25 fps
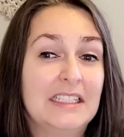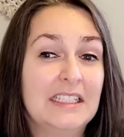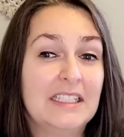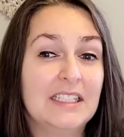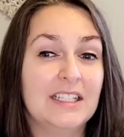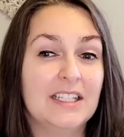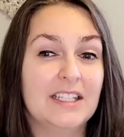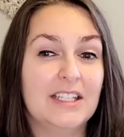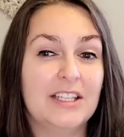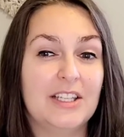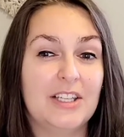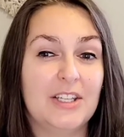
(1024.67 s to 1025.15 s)

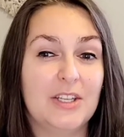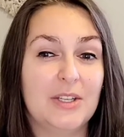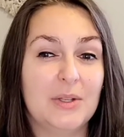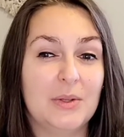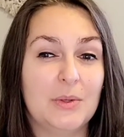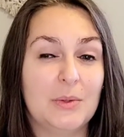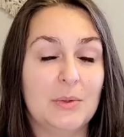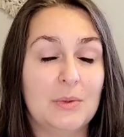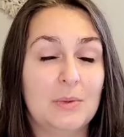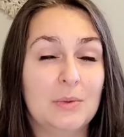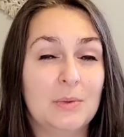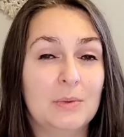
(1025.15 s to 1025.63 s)

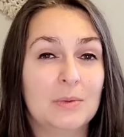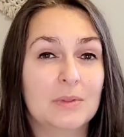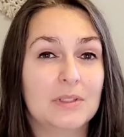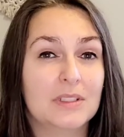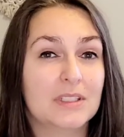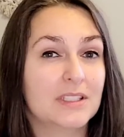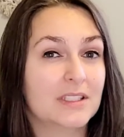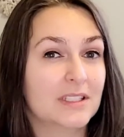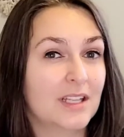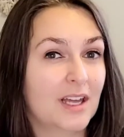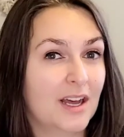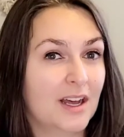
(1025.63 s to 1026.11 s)
you
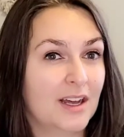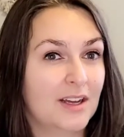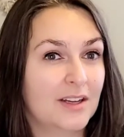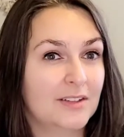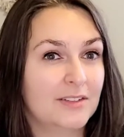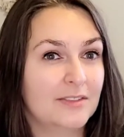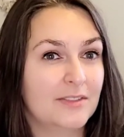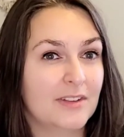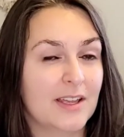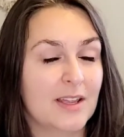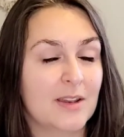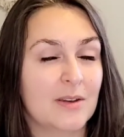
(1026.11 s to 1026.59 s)
love
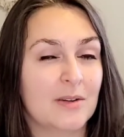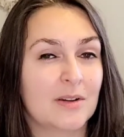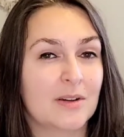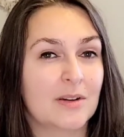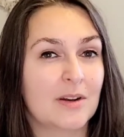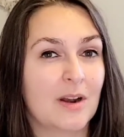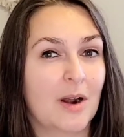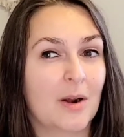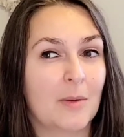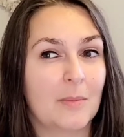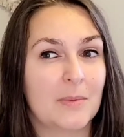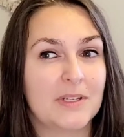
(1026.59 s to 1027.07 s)
and
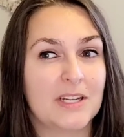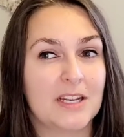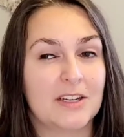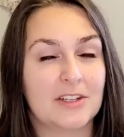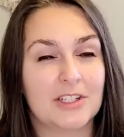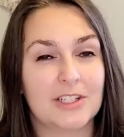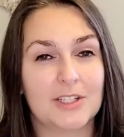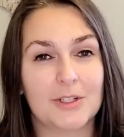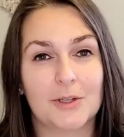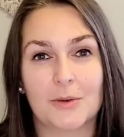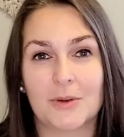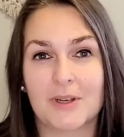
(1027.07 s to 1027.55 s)
are
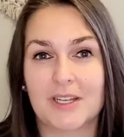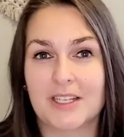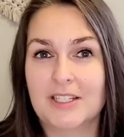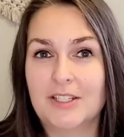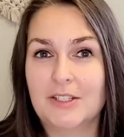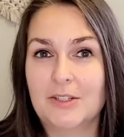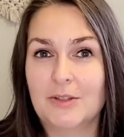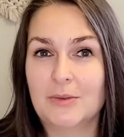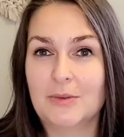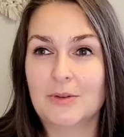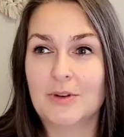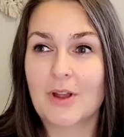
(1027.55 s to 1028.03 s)
potentially going
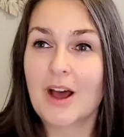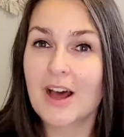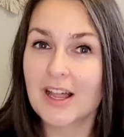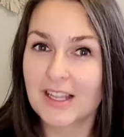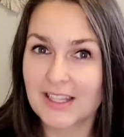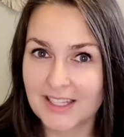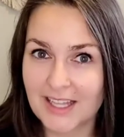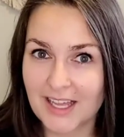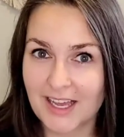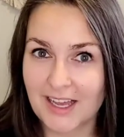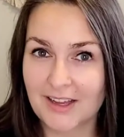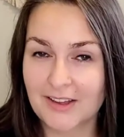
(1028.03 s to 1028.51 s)
to not
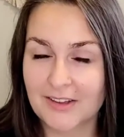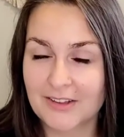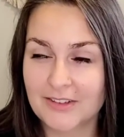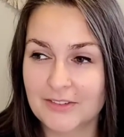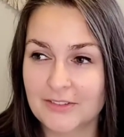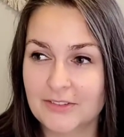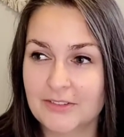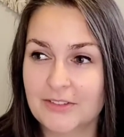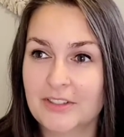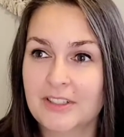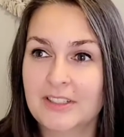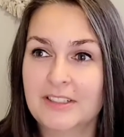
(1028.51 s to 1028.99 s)
love,
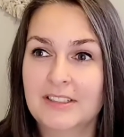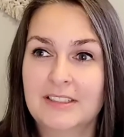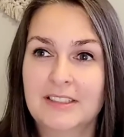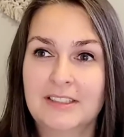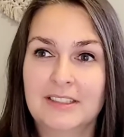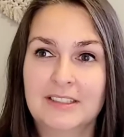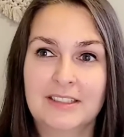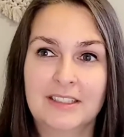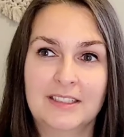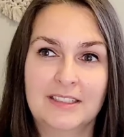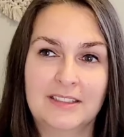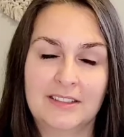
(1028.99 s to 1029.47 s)

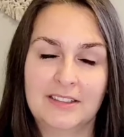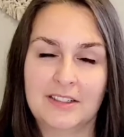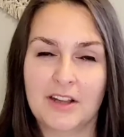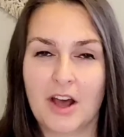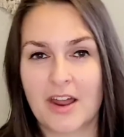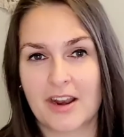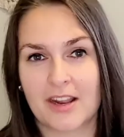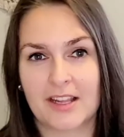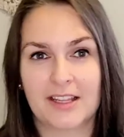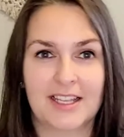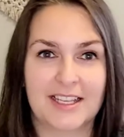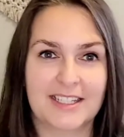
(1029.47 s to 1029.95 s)
not
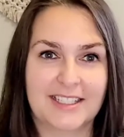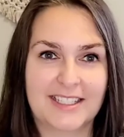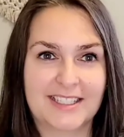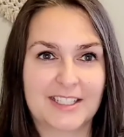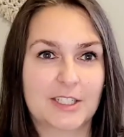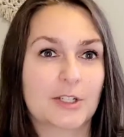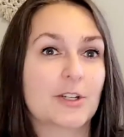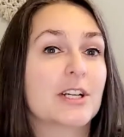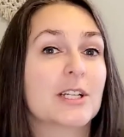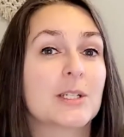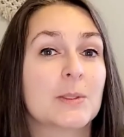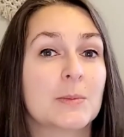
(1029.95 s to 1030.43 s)
unless it's
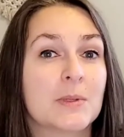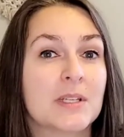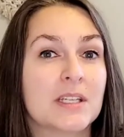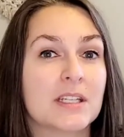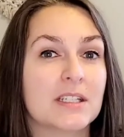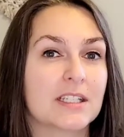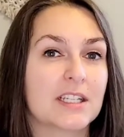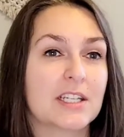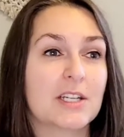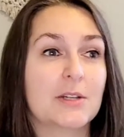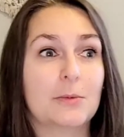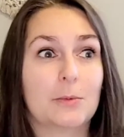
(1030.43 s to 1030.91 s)
Christmas
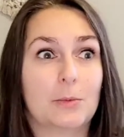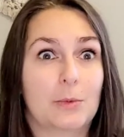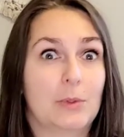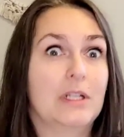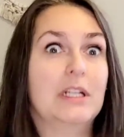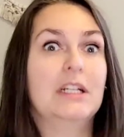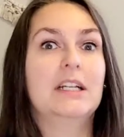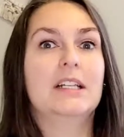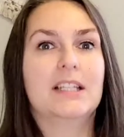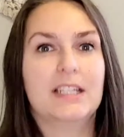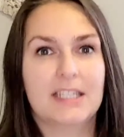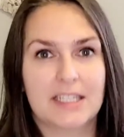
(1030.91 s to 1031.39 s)
and you
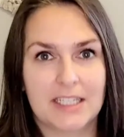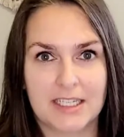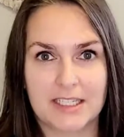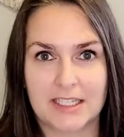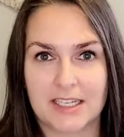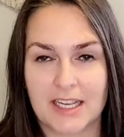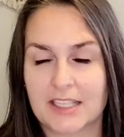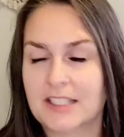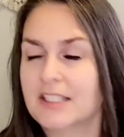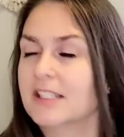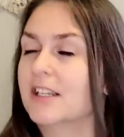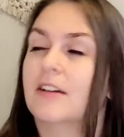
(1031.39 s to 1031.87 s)
really need to
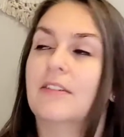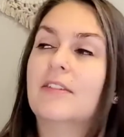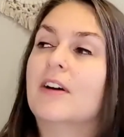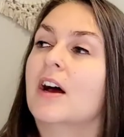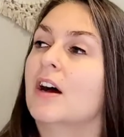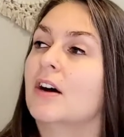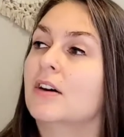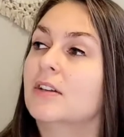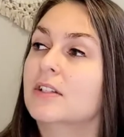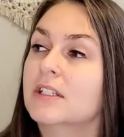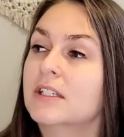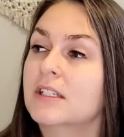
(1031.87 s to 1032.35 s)
get stuff
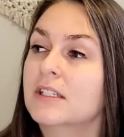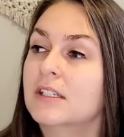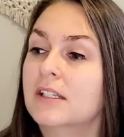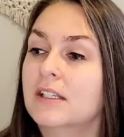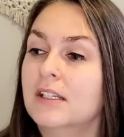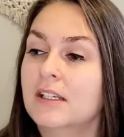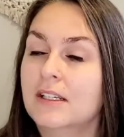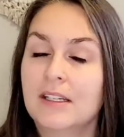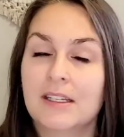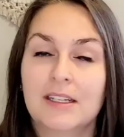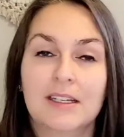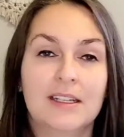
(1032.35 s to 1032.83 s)
out.
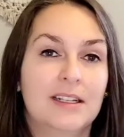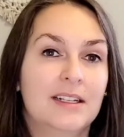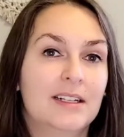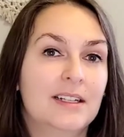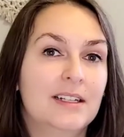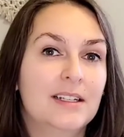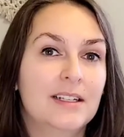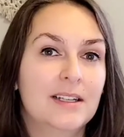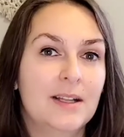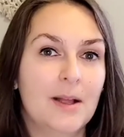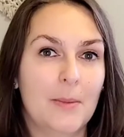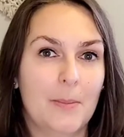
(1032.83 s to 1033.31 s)

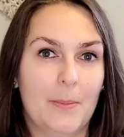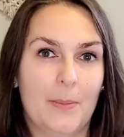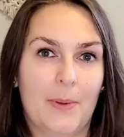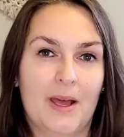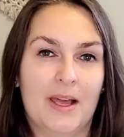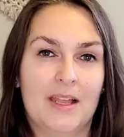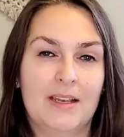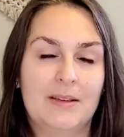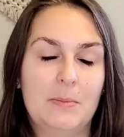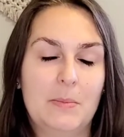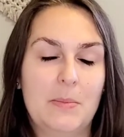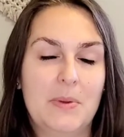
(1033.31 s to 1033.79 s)

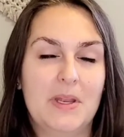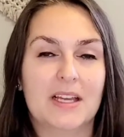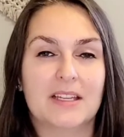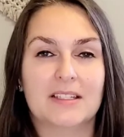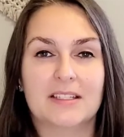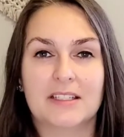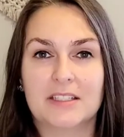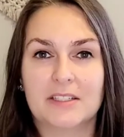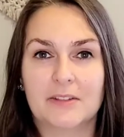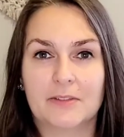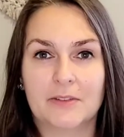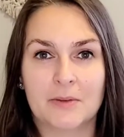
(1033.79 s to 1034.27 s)
But because
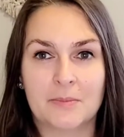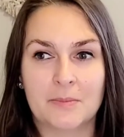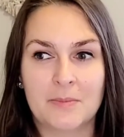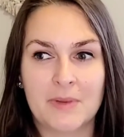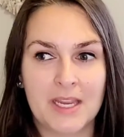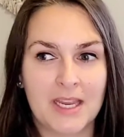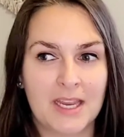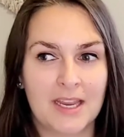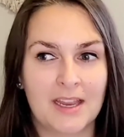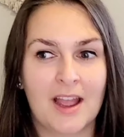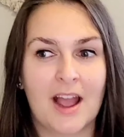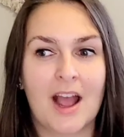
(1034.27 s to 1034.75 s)
it's for
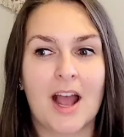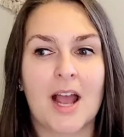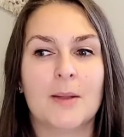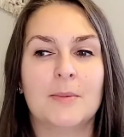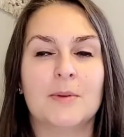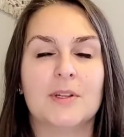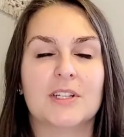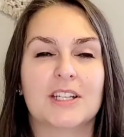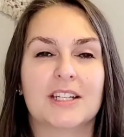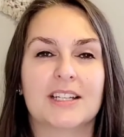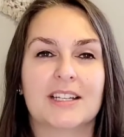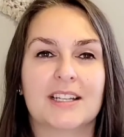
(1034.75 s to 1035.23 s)
me, I'm
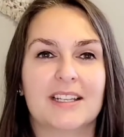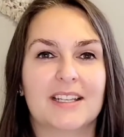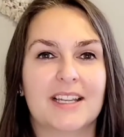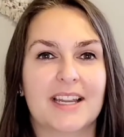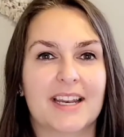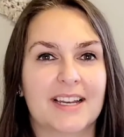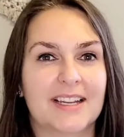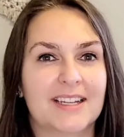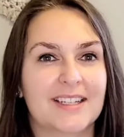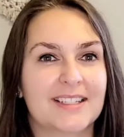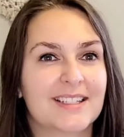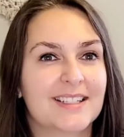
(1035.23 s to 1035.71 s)
just gonna let
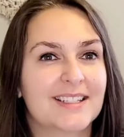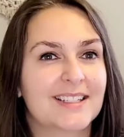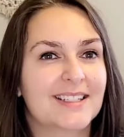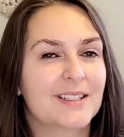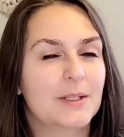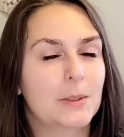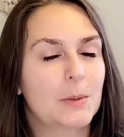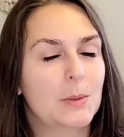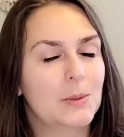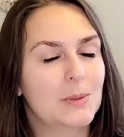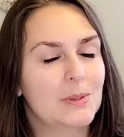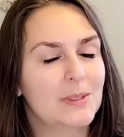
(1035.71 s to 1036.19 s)
it
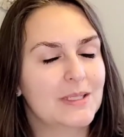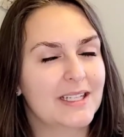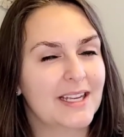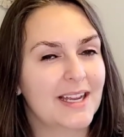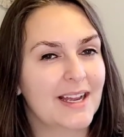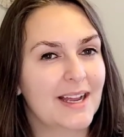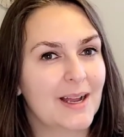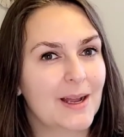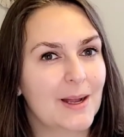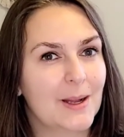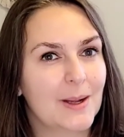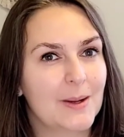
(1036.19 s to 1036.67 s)
cool
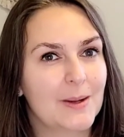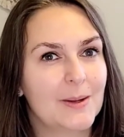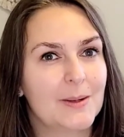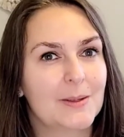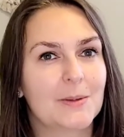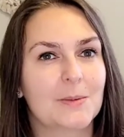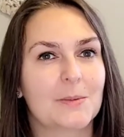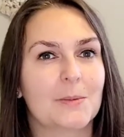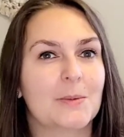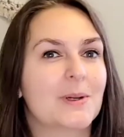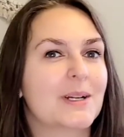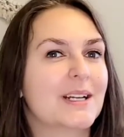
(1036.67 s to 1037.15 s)
down,
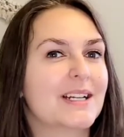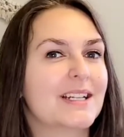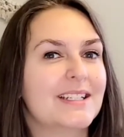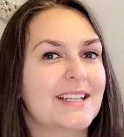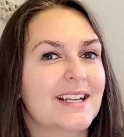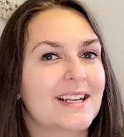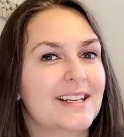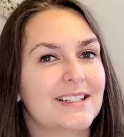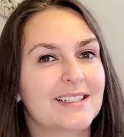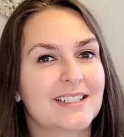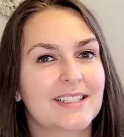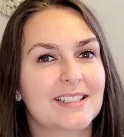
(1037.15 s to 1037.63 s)
or we're gonna take
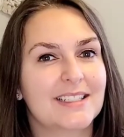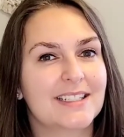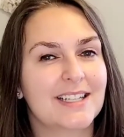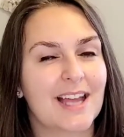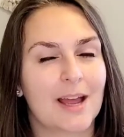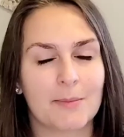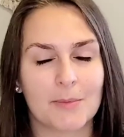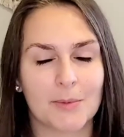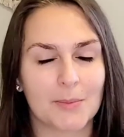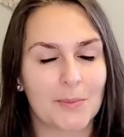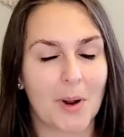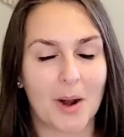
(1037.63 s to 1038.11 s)
a little time
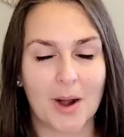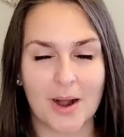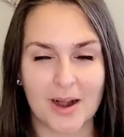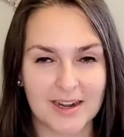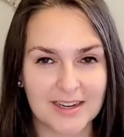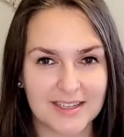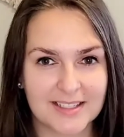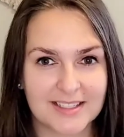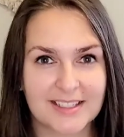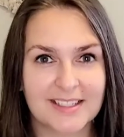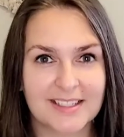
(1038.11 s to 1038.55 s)
apart,